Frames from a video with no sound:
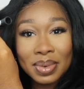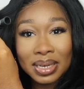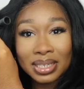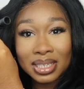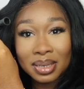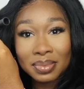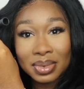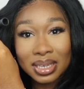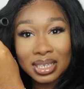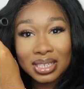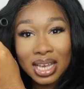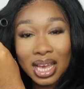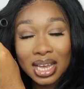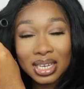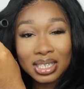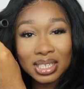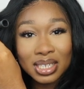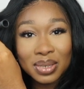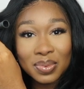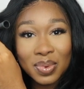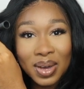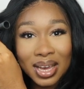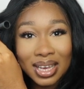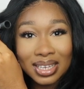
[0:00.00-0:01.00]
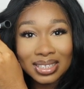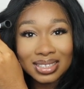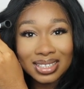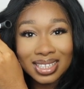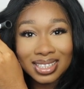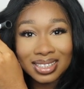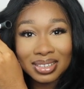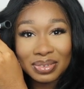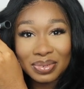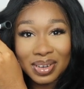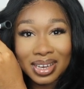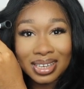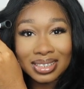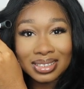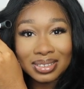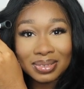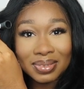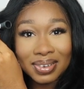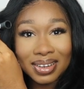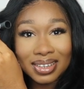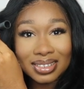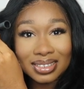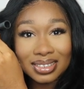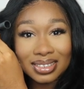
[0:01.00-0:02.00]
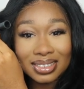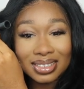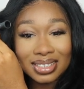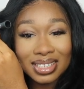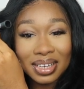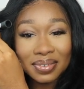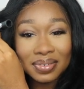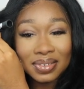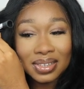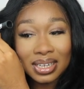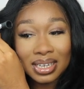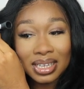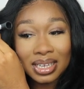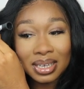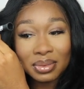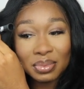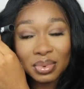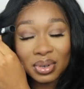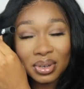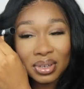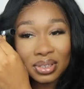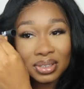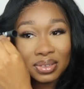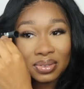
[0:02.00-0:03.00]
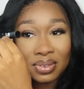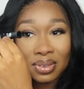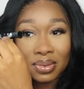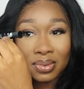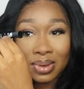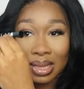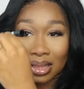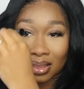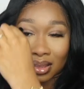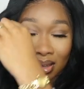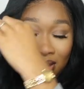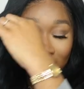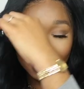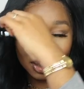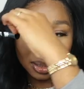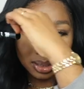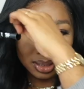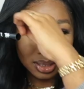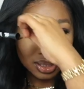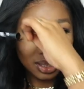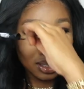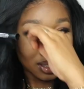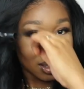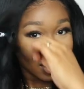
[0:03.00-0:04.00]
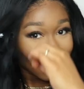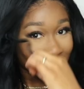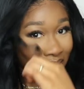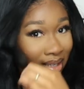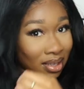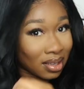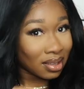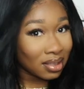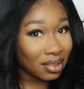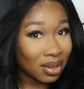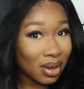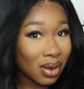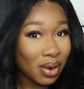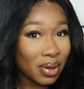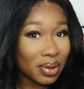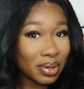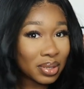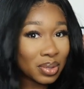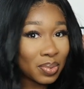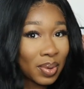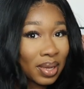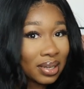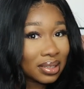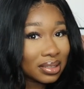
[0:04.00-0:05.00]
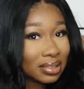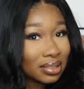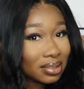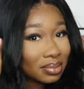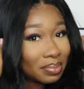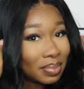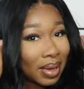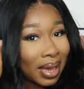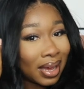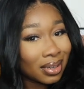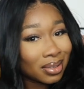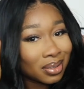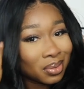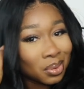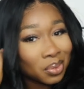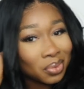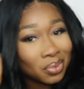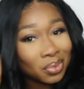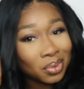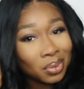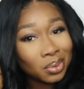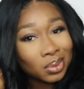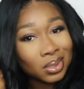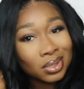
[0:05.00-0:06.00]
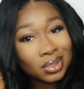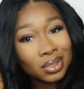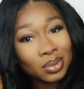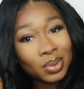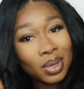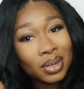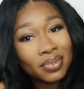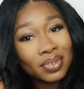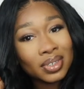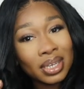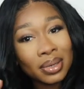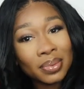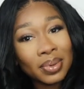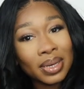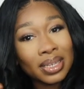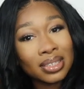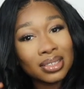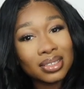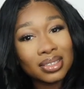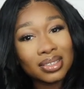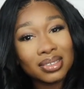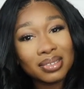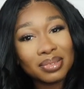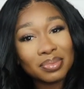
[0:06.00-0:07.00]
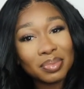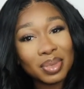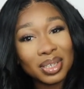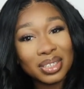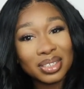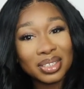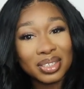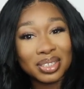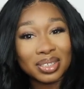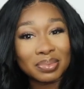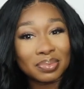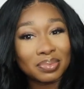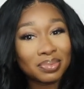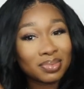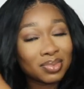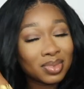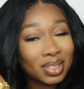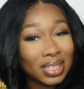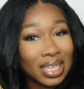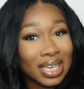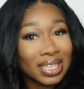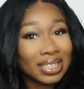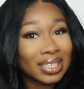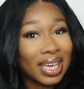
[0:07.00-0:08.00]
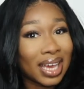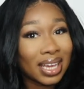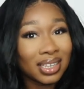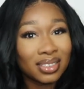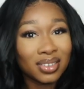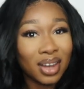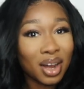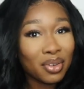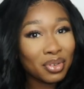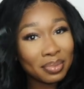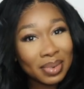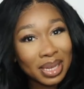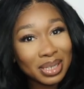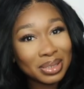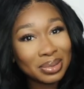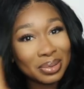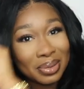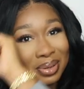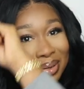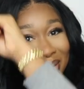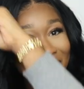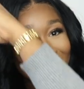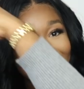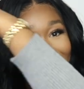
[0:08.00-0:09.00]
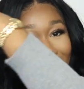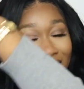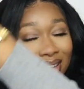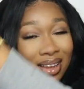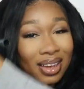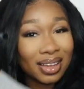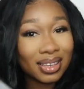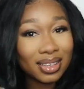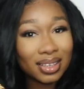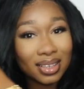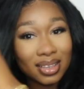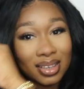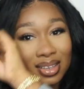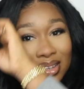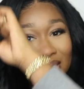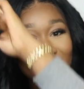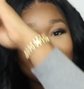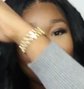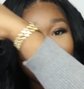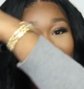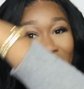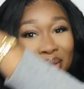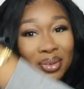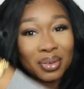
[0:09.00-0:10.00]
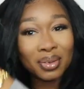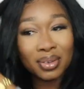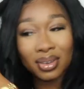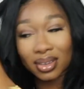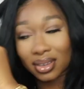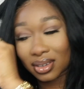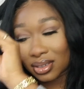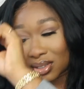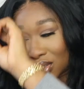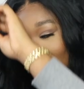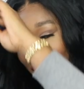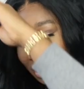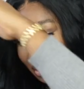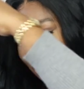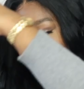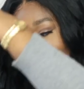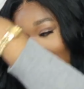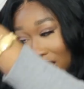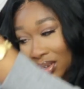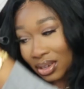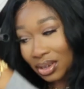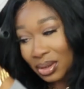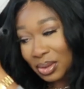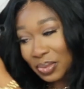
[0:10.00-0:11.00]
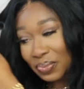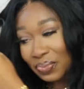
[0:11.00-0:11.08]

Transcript: pandemic is actually worse than the first one, definitely, because of the weather. The clocks went back or forward, wherever they went, but it's getting dark from like 2 o'clock. Like, no joke,